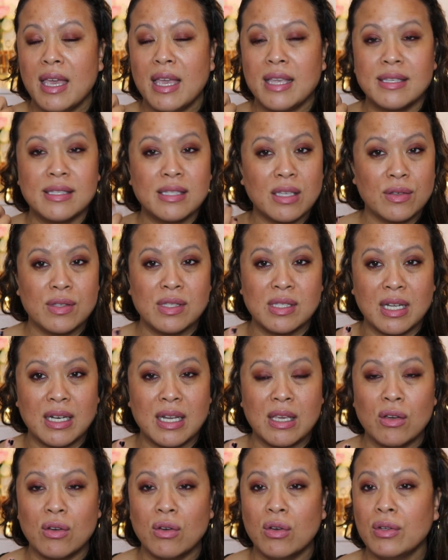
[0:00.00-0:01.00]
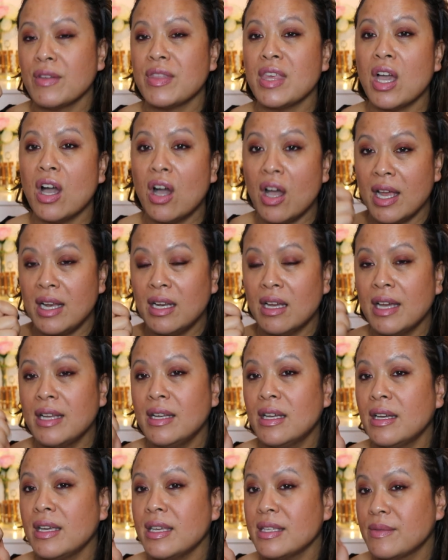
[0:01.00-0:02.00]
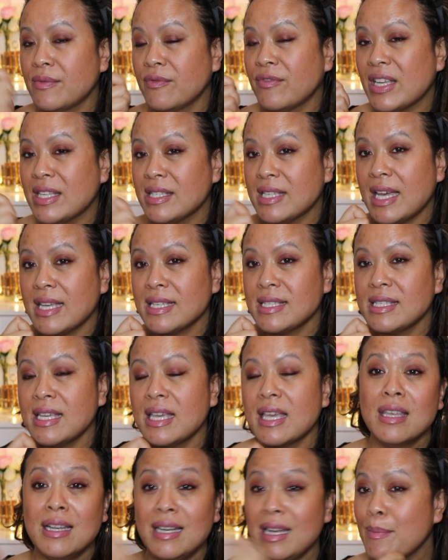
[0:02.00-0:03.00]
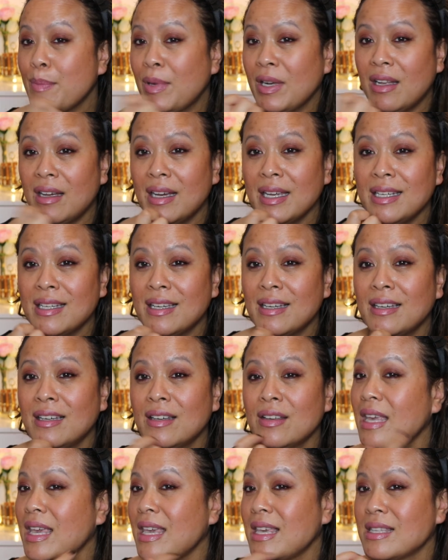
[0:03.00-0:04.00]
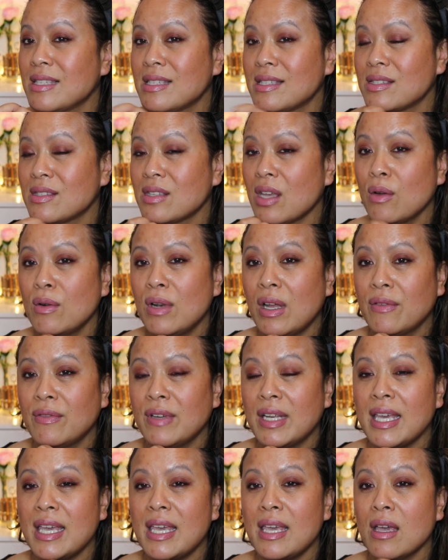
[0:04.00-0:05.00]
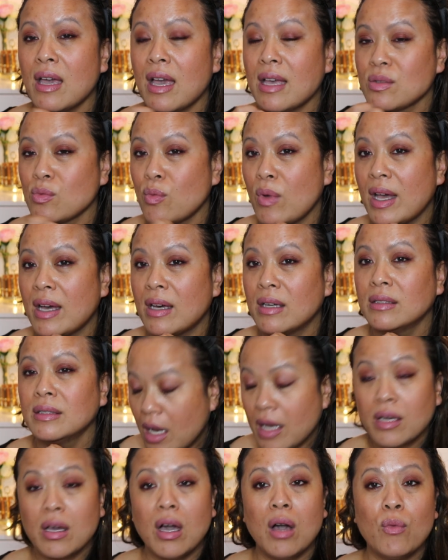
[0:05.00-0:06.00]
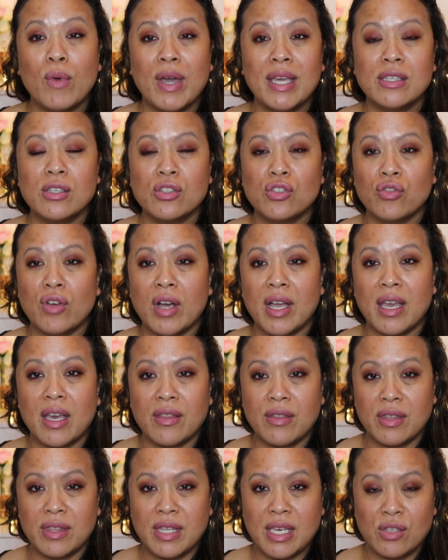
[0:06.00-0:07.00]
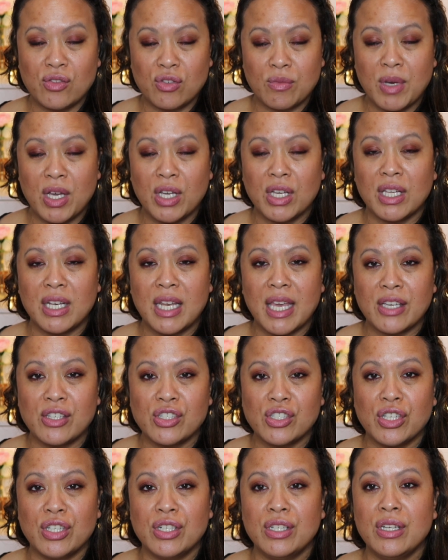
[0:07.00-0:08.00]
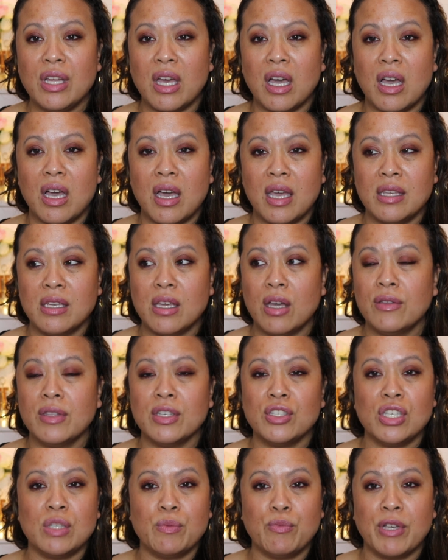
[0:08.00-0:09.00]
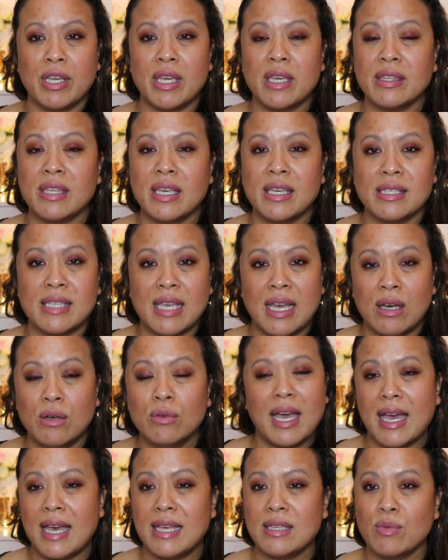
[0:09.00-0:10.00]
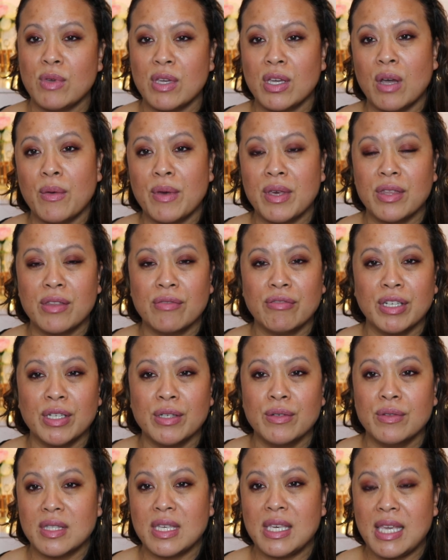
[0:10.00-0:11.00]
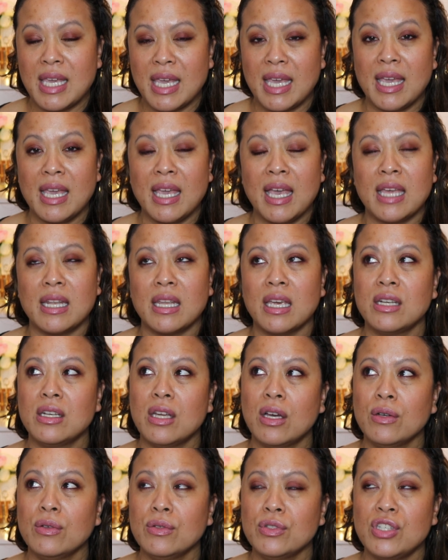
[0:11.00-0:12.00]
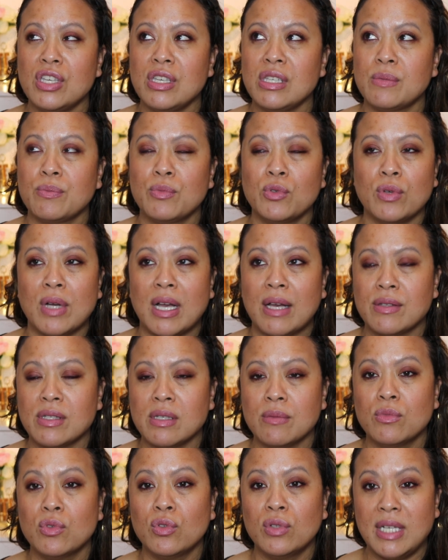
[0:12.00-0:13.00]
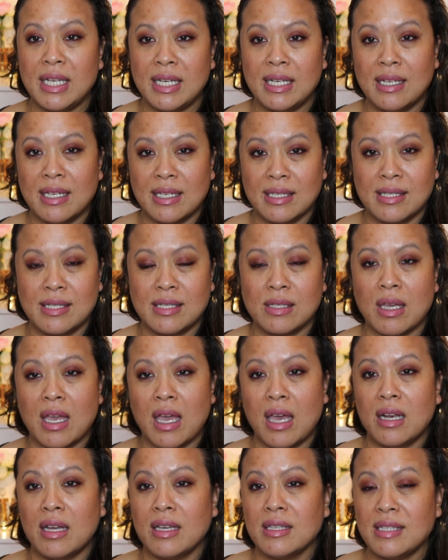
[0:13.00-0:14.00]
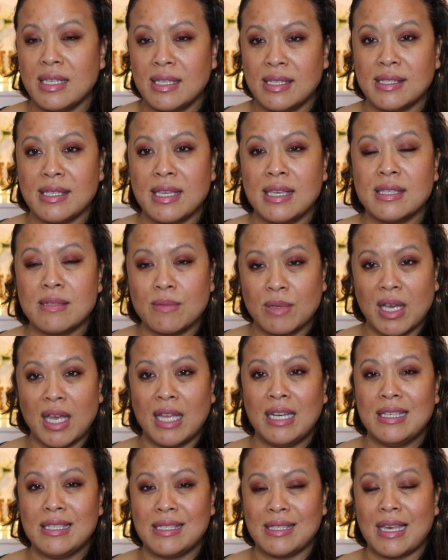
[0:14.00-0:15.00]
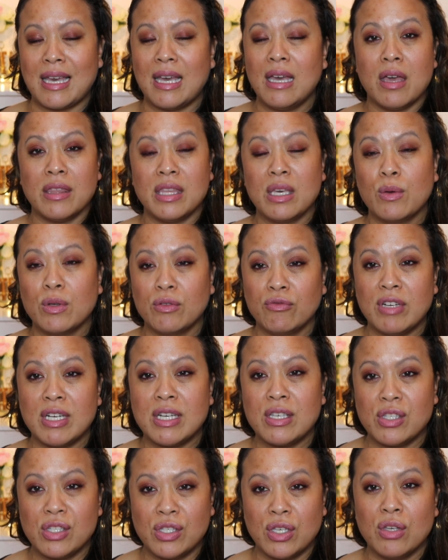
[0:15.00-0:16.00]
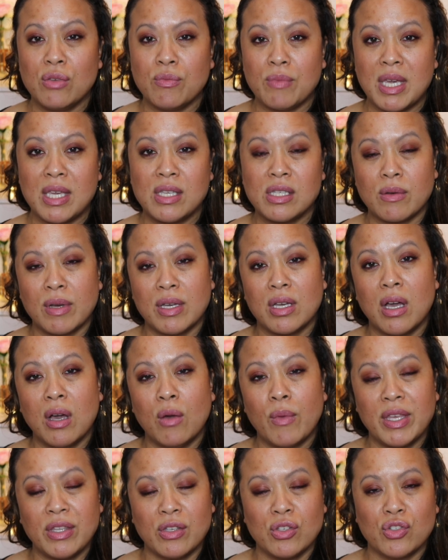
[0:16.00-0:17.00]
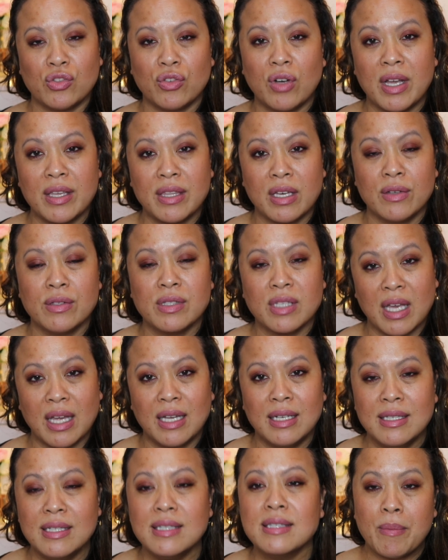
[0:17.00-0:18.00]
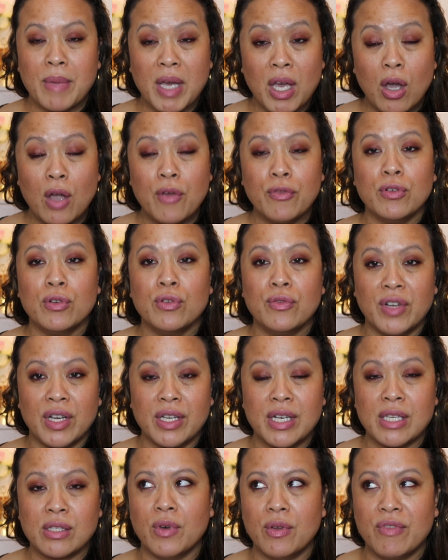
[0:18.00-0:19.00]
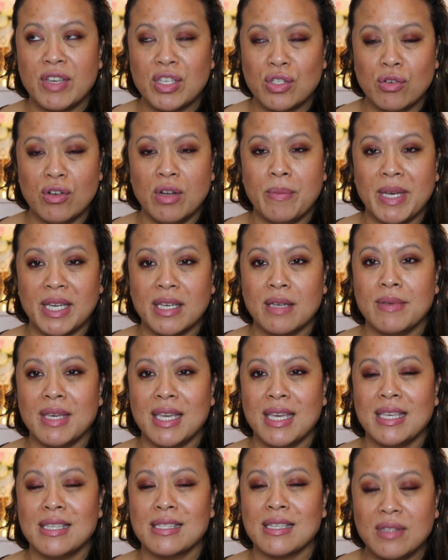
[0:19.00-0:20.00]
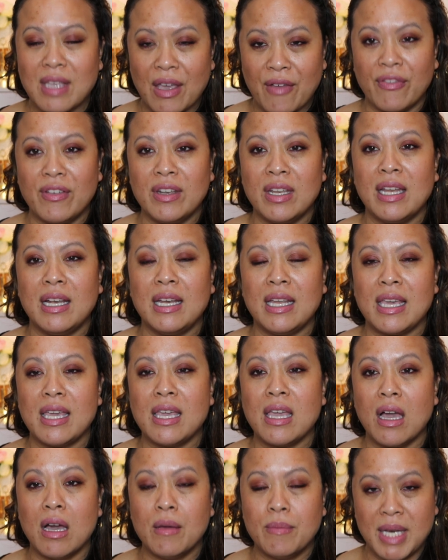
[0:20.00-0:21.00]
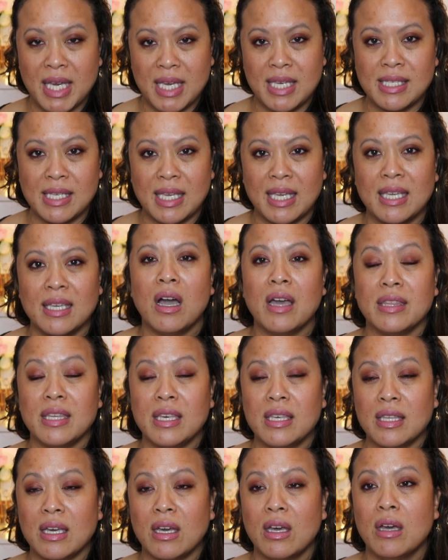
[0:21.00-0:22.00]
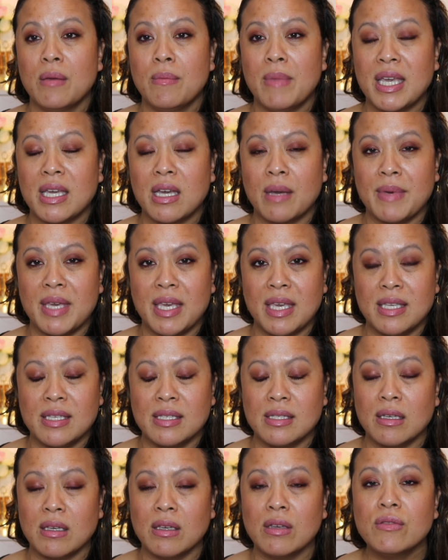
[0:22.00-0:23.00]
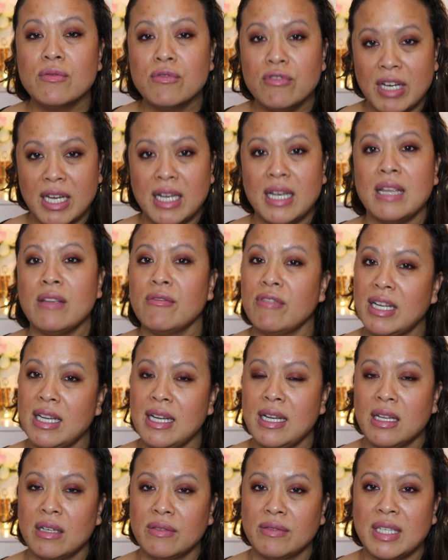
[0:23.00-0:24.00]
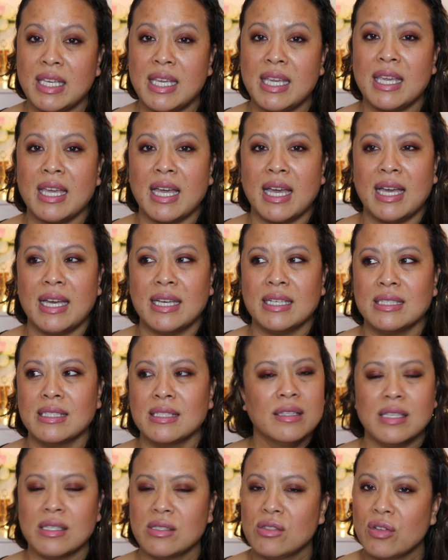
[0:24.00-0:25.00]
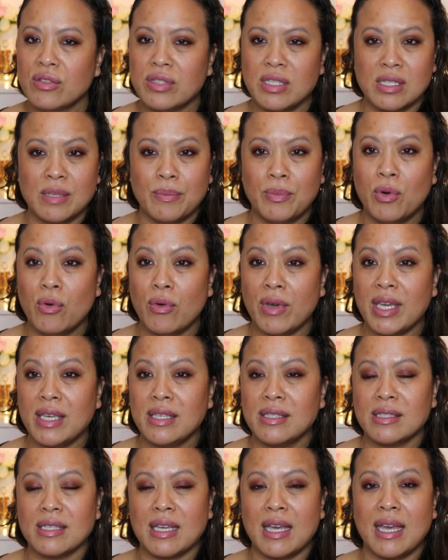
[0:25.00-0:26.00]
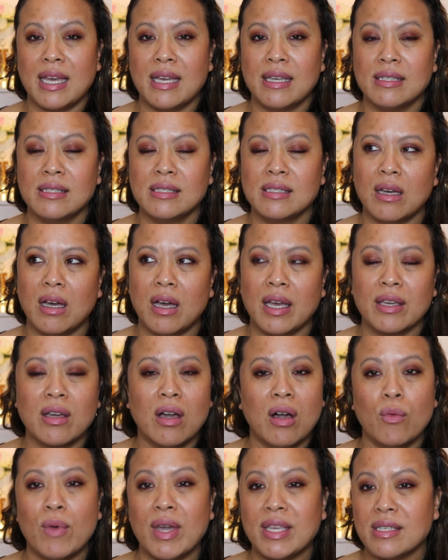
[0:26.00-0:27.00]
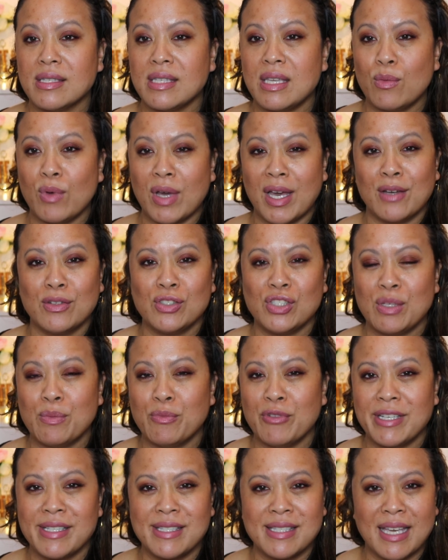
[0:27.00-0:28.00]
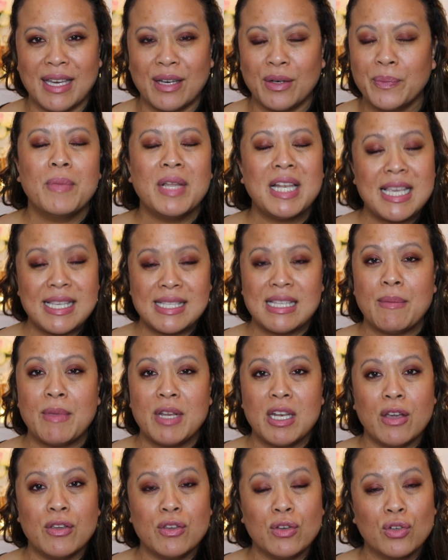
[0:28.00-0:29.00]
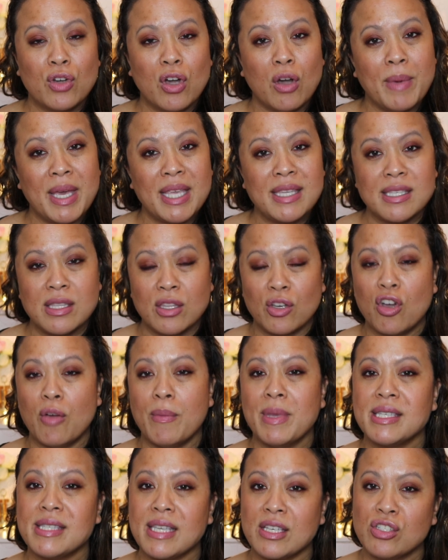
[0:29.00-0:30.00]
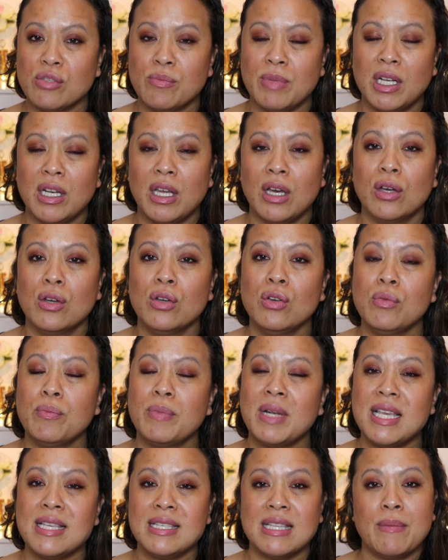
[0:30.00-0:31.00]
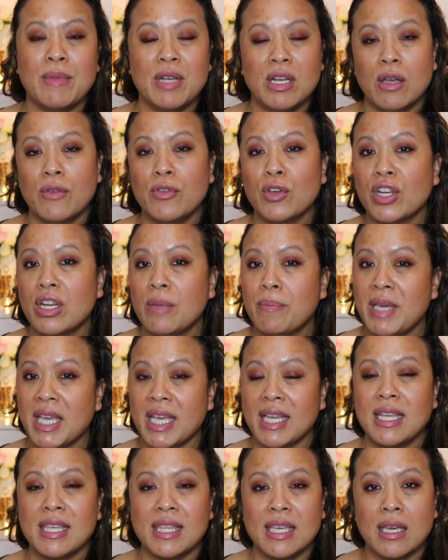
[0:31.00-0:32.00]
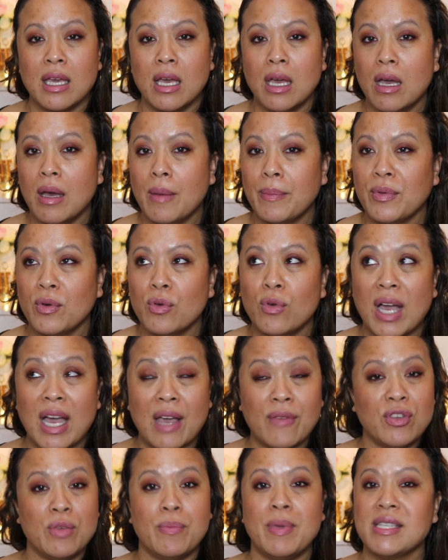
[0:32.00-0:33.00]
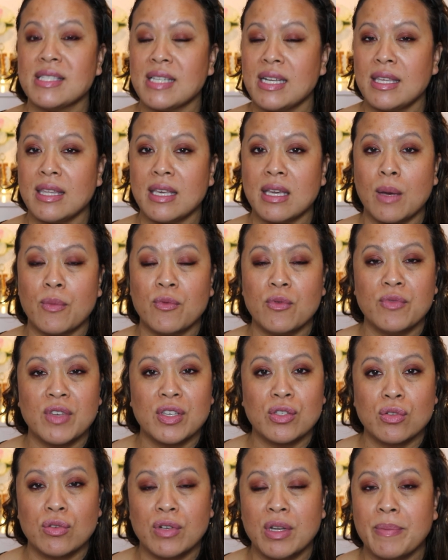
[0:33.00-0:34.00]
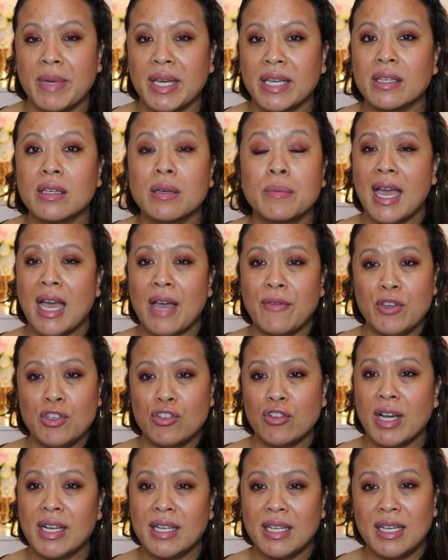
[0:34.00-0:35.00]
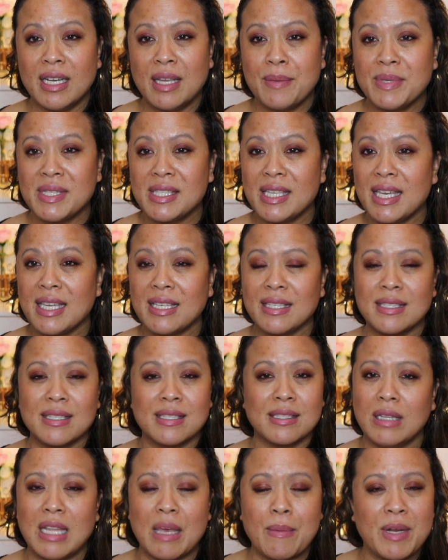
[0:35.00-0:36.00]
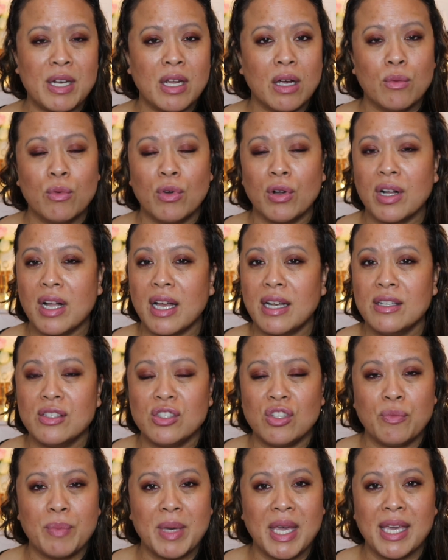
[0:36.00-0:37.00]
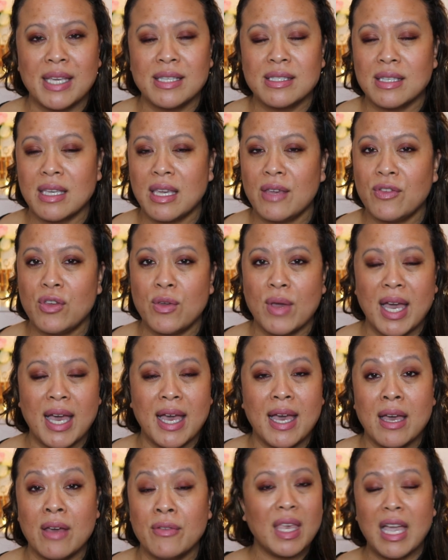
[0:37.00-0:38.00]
It's so stunning on. The eyeliner is fantastic. The lip liner is so lovely as well. I can't wait to try other things from her collection. I know that she's bringing things out as we're going through the year and I know she's brought out some more Lidlus and I did see some colours that I think would really suit me so I can't wait to try those colours my overall verdict on Victoria Beckham is definitely amazing. I think that her makeup is really, really lovely and does not disappoint and I can't wait to see what else she brings out. Please let me know your comments in the comment section below. Please let me know if you're going to pick anything up or have you picked anything up from Victoria Beckham. Have you tried her lipsticks? Let me know what colours you've picked if you have.